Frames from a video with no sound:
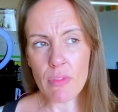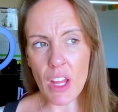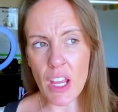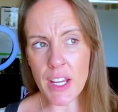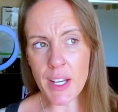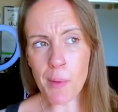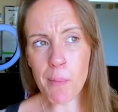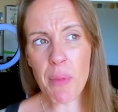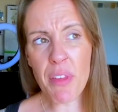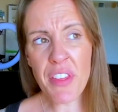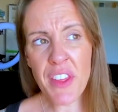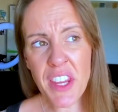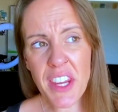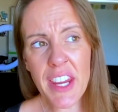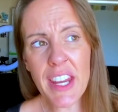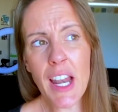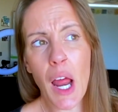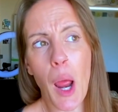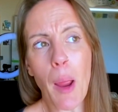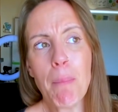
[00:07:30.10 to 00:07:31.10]
I'm
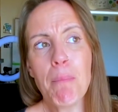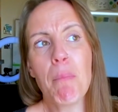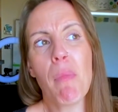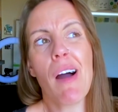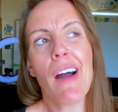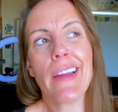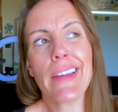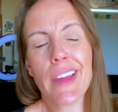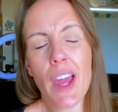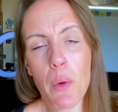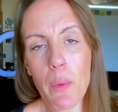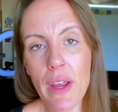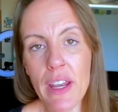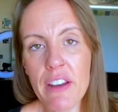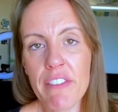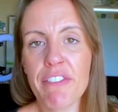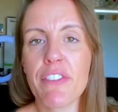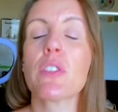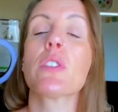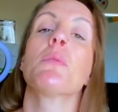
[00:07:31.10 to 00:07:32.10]
thinking I might go in
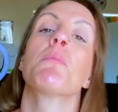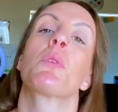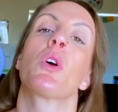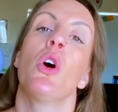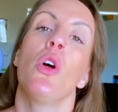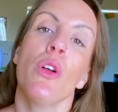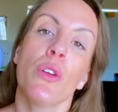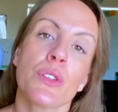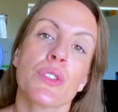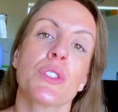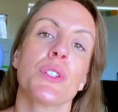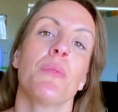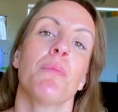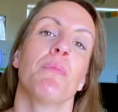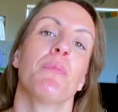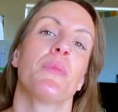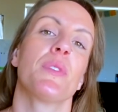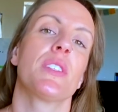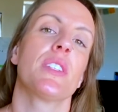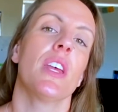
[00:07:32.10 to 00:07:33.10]
for some
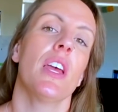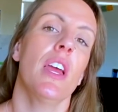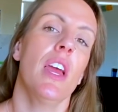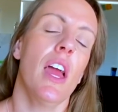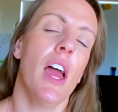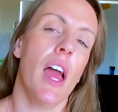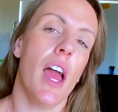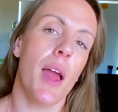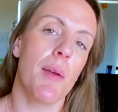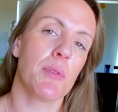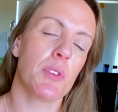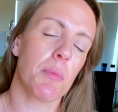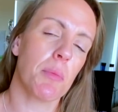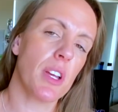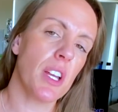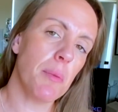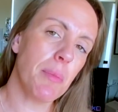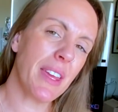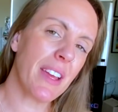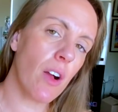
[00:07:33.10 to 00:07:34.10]
customs. So I'm
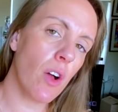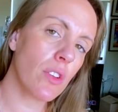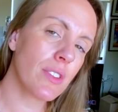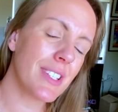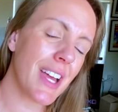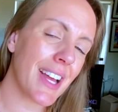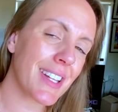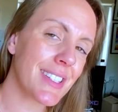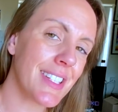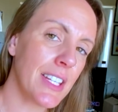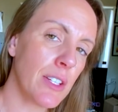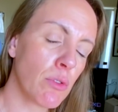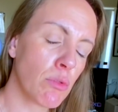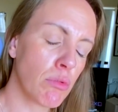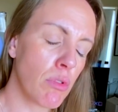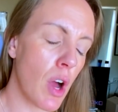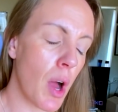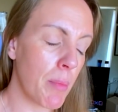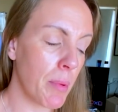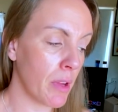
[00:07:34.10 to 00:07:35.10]
going to be contacting
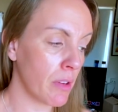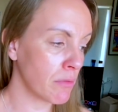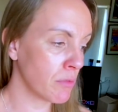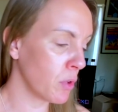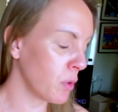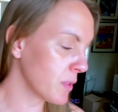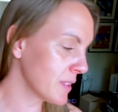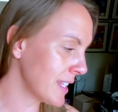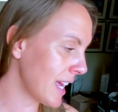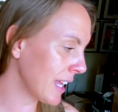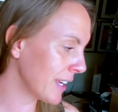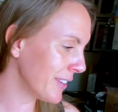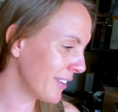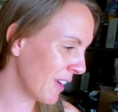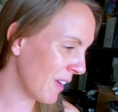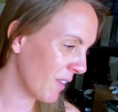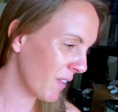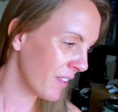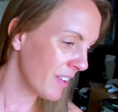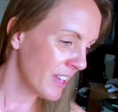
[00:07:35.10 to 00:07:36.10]
Rob at Raw Talent
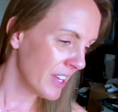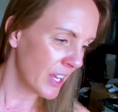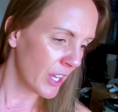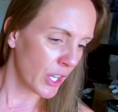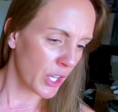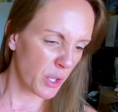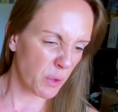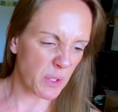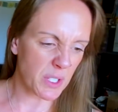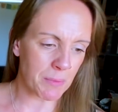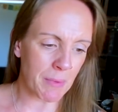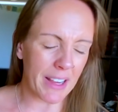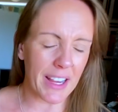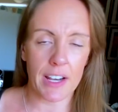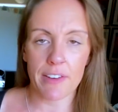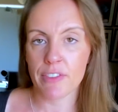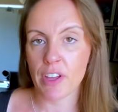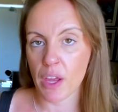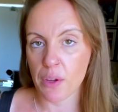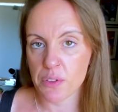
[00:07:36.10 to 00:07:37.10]
Art, who is my
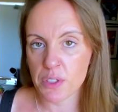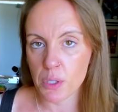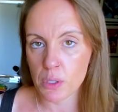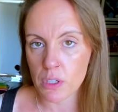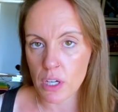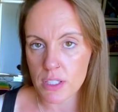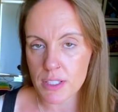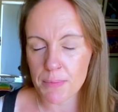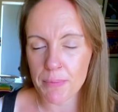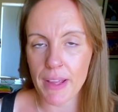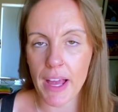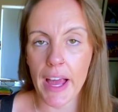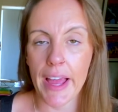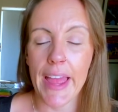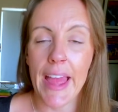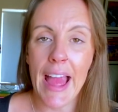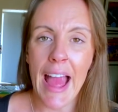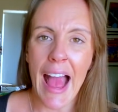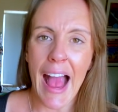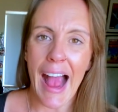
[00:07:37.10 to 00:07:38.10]
kind of go-to custom guy.
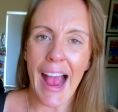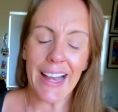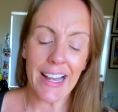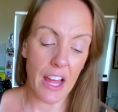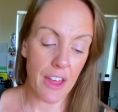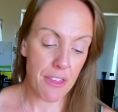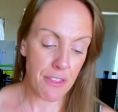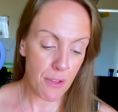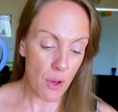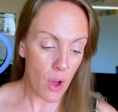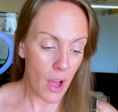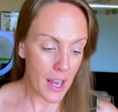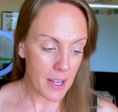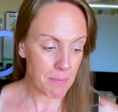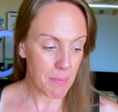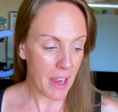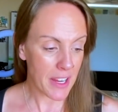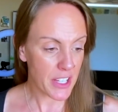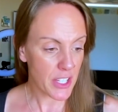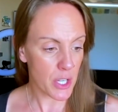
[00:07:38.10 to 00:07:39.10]
And I thought
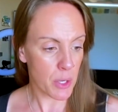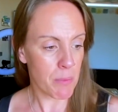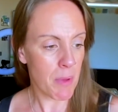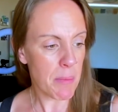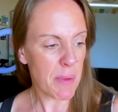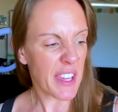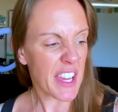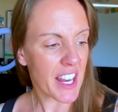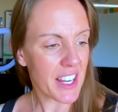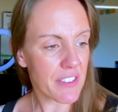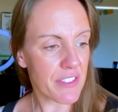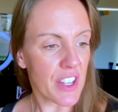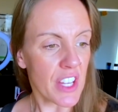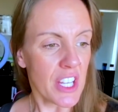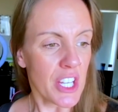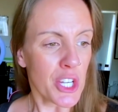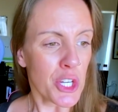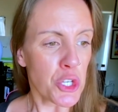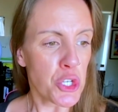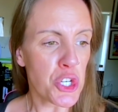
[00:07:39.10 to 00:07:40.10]
I'd, you know, maybe kind of
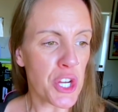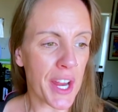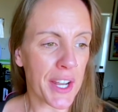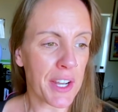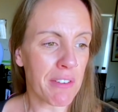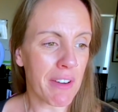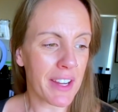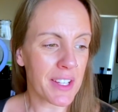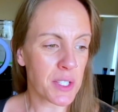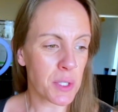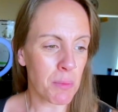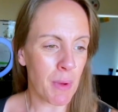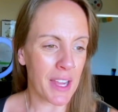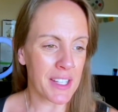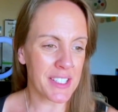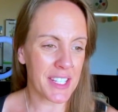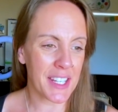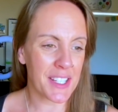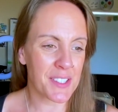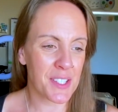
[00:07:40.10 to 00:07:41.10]
generate some
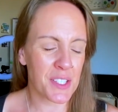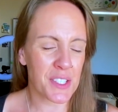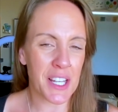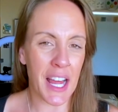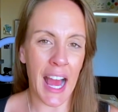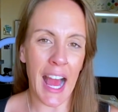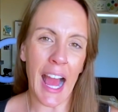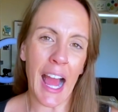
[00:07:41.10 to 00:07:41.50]
ideas as to